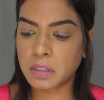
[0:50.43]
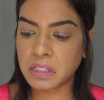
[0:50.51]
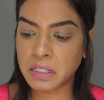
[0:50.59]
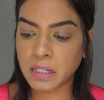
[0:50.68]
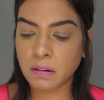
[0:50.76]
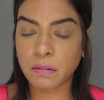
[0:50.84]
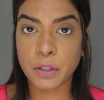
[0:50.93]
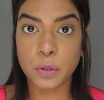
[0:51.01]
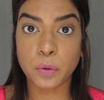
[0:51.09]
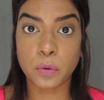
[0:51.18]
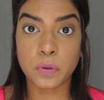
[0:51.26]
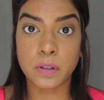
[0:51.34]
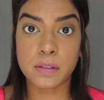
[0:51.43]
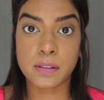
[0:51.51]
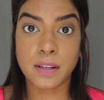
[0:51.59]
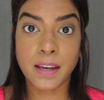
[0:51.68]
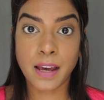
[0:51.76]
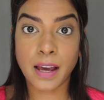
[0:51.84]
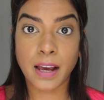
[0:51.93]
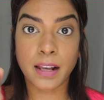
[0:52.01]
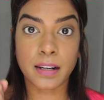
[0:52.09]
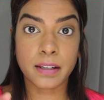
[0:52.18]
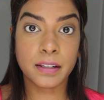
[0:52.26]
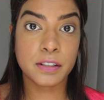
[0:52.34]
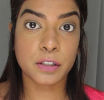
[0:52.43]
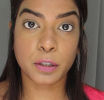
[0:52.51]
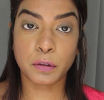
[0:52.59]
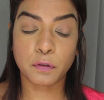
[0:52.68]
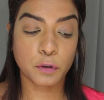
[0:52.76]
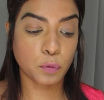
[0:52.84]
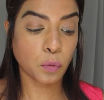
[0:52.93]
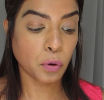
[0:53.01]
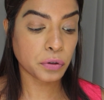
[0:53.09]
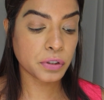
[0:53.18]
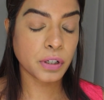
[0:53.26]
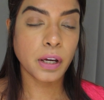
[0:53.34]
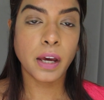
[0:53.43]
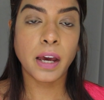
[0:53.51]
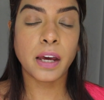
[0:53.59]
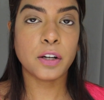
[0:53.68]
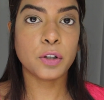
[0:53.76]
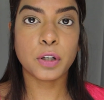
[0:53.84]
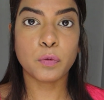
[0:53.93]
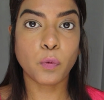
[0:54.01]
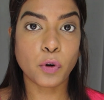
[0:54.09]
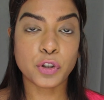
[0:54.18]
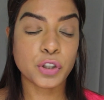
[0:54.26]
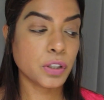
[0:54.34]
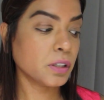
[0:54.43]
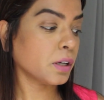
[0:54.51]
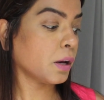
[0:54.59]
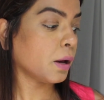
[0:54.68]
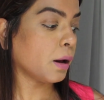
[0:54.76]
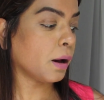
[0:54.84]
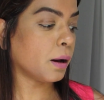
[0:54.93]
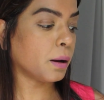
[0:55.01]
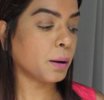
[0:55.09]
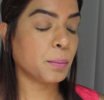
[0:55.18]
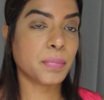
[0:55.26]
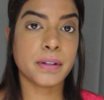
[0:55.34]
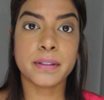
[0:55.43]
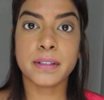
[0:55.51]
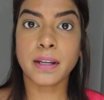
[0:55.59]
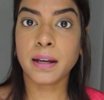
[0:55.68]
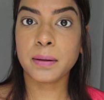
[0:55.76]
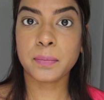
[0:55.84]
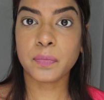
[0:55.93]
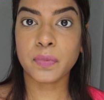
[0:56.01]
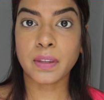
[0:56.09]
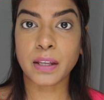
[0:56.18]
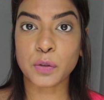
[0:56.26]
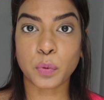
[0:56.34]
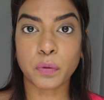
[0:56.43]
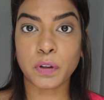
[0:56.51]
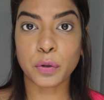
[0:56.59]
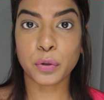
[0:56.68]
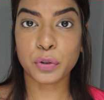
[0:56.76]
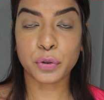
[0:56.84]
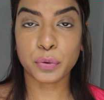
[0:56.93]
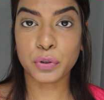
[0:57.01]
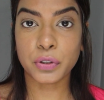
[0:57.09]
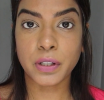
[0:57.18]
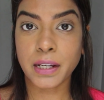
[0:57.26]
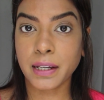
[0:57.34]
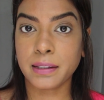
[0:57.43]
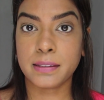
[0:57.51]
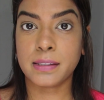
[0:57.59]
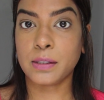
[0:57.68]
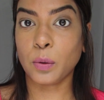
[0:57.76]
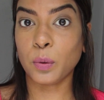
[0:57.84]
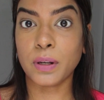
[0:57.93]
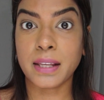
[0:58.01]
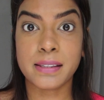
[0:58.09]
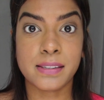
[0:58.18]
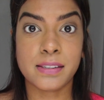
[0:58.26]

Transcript: detailed video on this. I'll link it here if you want and you can watch it. But yeah, that's what we're going to do today. So let's